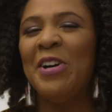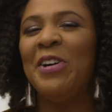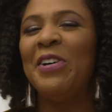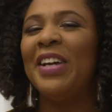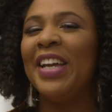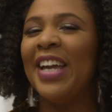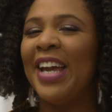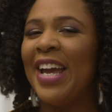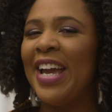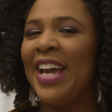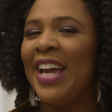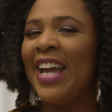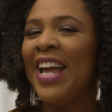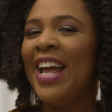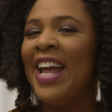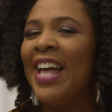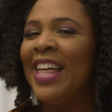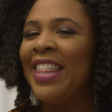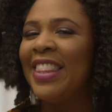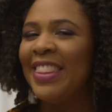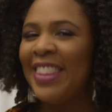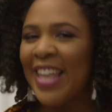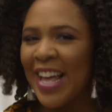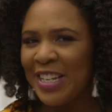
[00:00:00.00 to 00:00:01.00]
Okay,
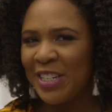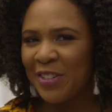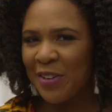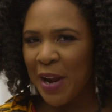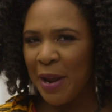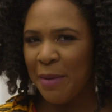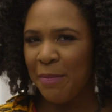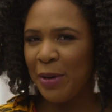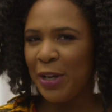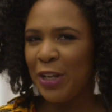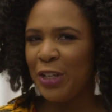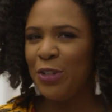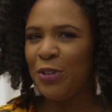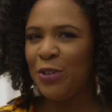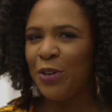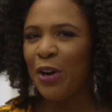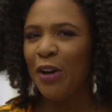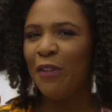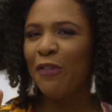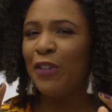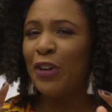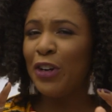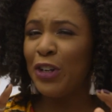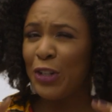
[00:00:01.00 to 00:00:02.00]
that's great, but you
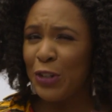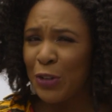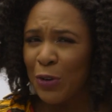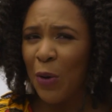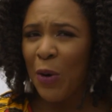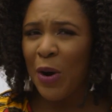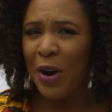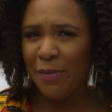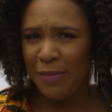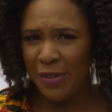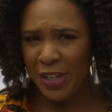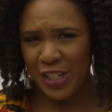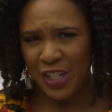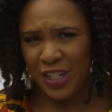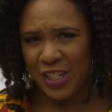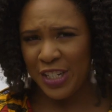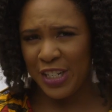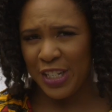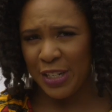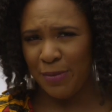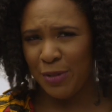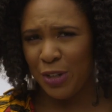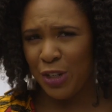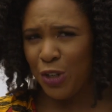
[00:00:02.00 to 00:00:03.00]
know for your mission,
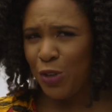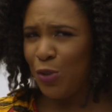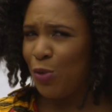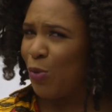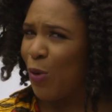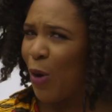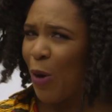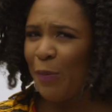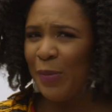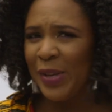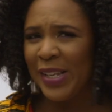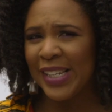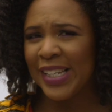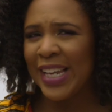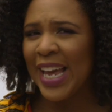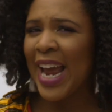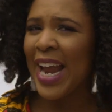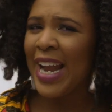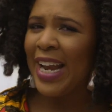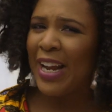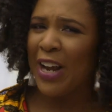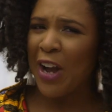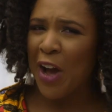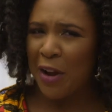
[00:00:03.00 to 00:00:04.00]
Jimmy, you won't be
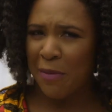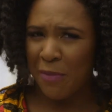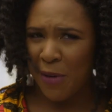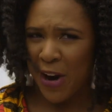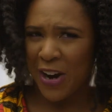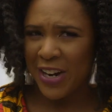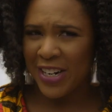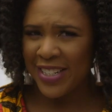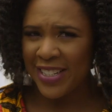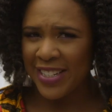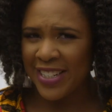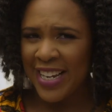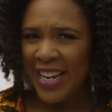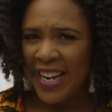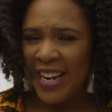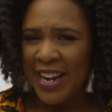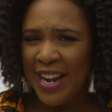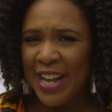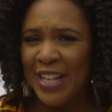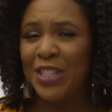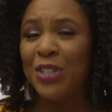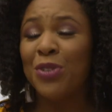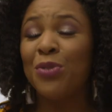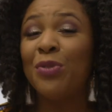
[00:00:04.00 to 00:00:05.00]
landing on Mars.
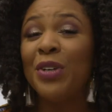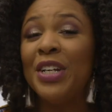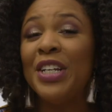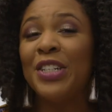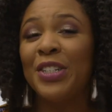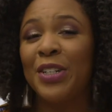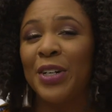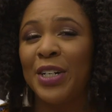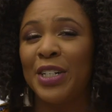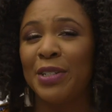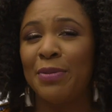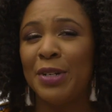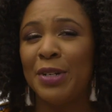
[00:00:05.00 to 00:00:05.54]
It's a research